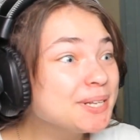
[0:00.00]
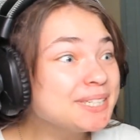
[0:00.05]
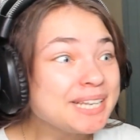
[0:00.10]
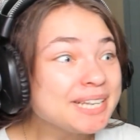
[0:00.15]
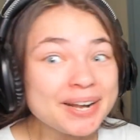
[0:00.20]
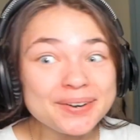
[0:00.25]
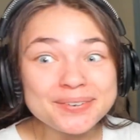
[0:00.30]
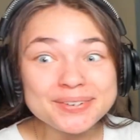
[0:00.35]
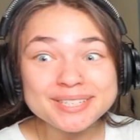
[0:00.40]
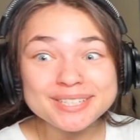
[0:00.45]

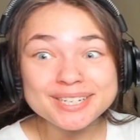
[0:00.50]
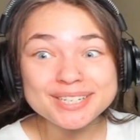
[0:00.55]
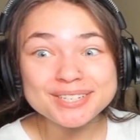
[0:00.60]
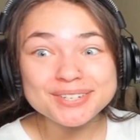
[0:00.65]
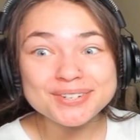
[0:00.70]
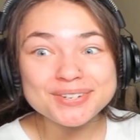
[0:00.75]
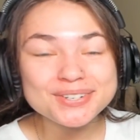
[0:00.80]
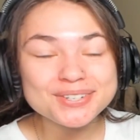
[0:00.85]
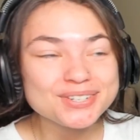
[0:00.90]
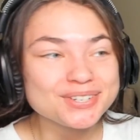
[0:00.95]
That was such
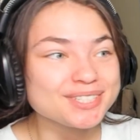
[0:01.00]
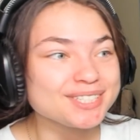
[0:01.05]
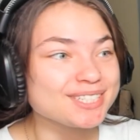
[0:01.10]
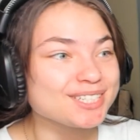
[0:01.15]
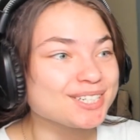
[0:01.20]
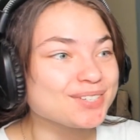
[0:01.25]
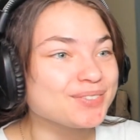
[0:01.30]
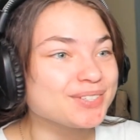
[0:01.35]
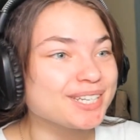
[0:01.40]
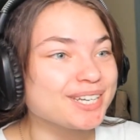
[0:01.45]
a cool
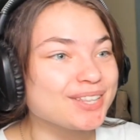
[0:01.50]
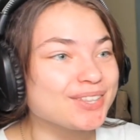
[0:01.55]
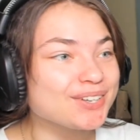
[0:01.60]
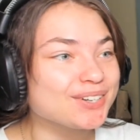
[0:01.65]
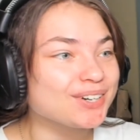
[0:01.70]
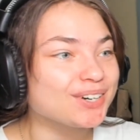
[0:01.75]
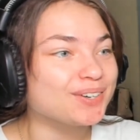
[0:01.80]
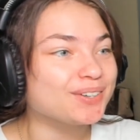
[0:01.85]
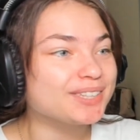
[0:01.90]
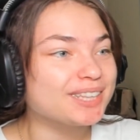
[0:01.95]
transition without
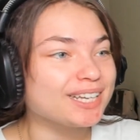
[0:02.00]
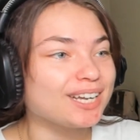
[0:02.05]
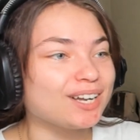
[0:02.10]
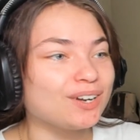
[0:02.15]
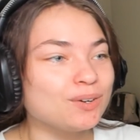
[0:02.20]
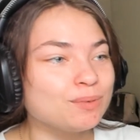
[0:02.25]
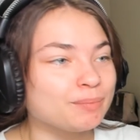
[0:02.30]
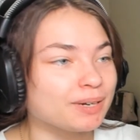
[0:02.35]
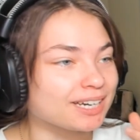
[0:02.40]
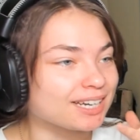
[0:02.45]
there. With the,
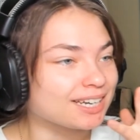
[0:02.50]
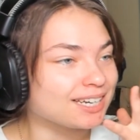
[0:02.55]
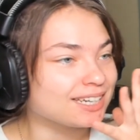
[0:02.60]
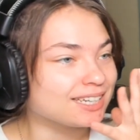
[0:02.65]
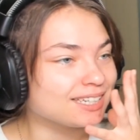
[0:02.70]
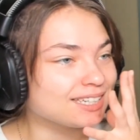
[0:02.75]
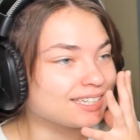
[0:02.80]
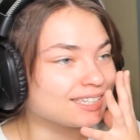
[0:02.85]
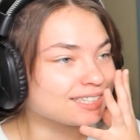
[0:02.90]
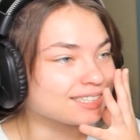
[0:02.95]
oh my
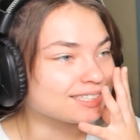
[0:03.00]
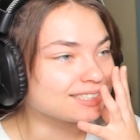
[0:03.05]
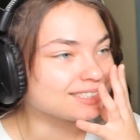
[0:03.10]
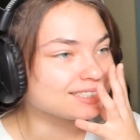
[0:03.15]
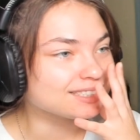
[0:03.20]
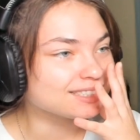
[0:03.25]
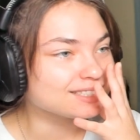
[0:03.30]
god.